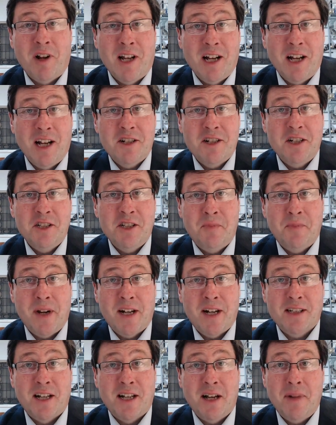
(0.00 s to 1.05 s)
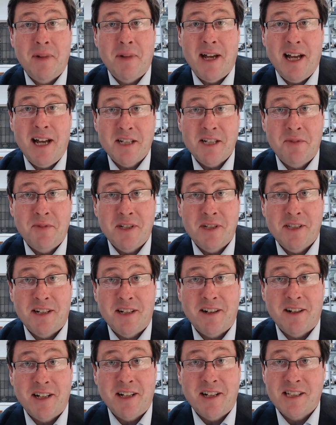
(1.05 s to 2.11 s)
Reluctant Speakers Club Expert
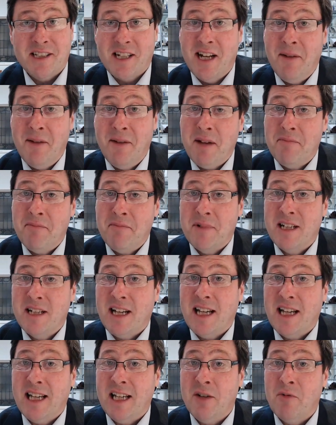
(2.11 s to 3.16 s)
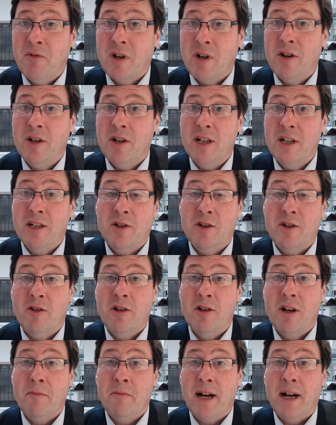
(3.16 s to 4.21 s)
Series. Coming up today, we're going to
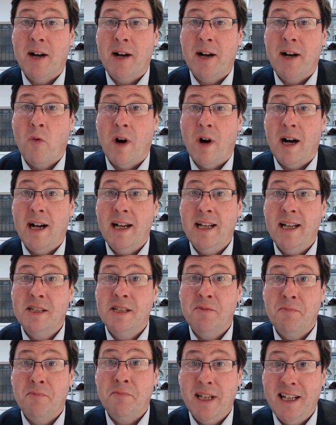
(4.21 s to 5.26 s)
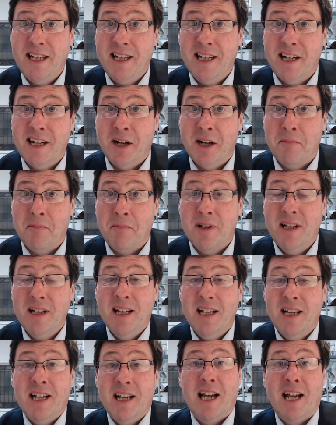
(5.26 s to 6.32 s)
talk about why speaking up
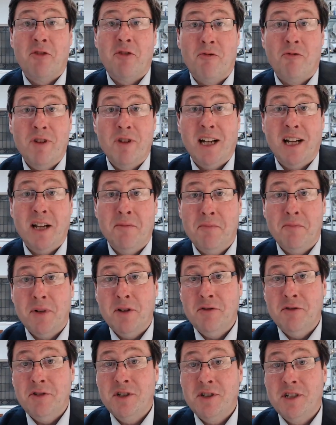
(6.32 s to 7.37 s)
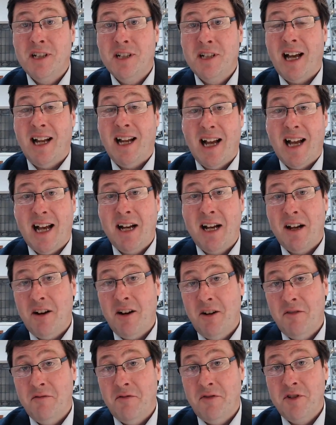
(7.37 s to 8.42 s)
can really boost and add
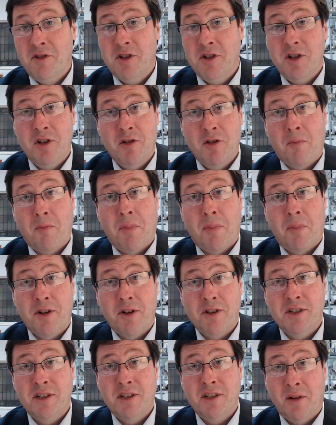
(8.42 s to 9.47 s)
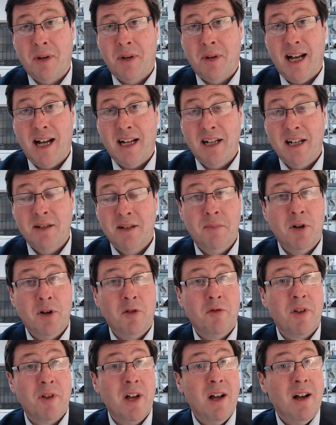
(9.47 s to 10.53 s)
oomph to your personal brand,
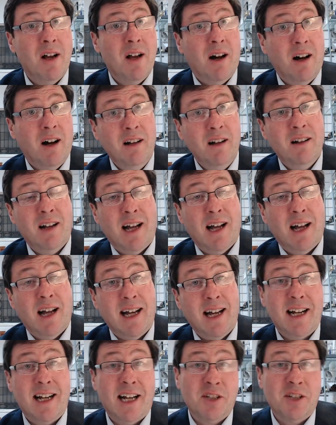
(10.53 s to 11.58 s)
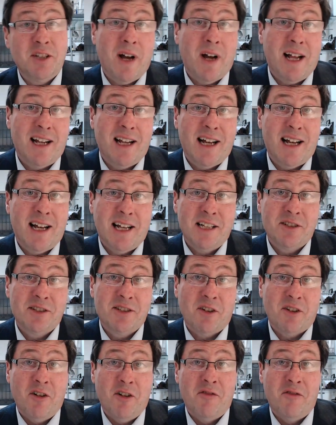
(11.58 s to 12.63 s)
both online as well as
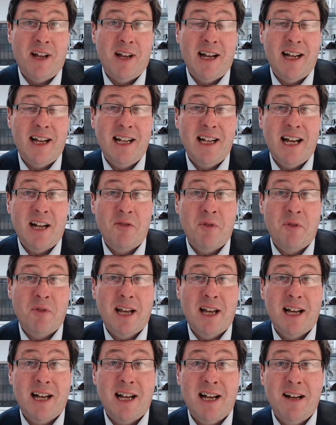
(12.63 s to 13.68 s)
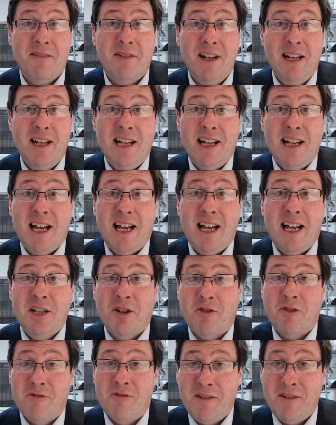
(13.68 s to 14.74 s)
offline. And we have a
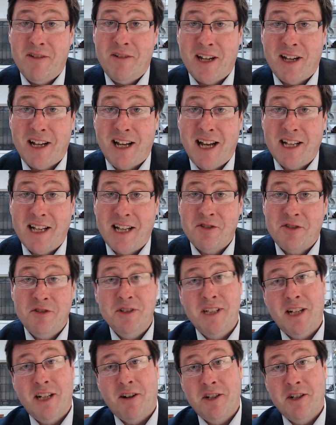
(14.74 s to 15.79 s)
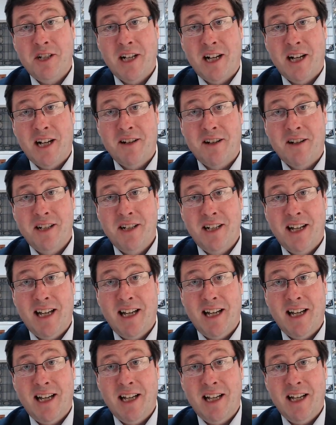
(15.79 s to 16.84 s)
terrific guest who's in our chair
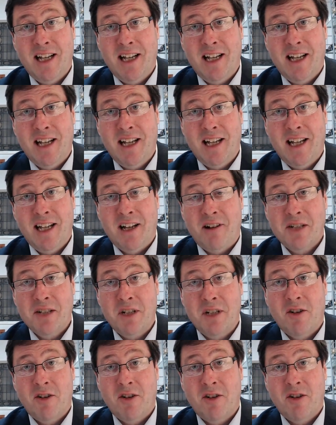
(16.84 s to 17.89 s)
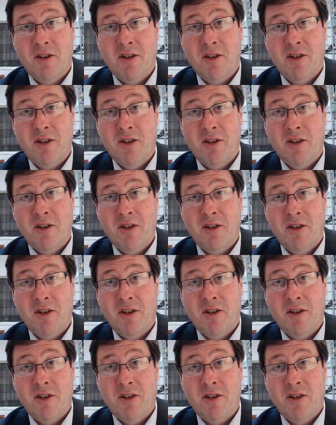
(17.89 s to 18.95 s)
today, our expert chair, all the way
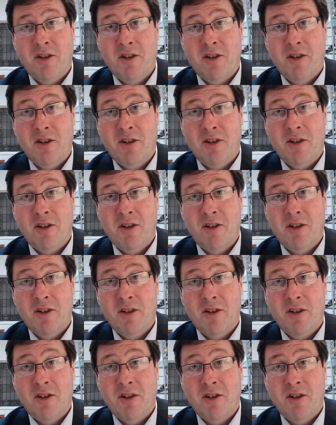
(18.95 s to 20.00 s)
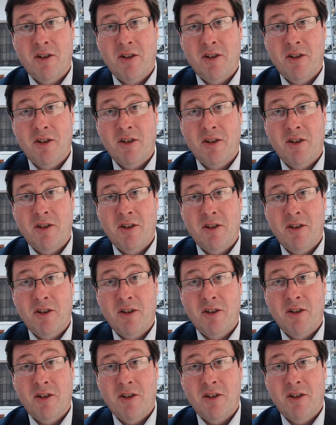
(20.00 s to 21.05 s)
over in New Jersey. It's
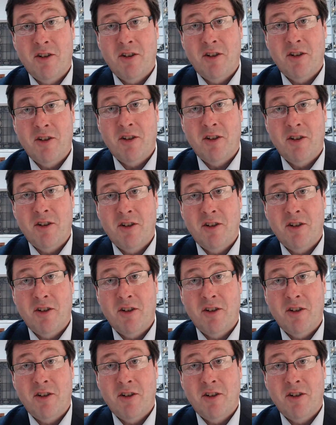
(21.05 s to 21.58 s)
Lynette Young.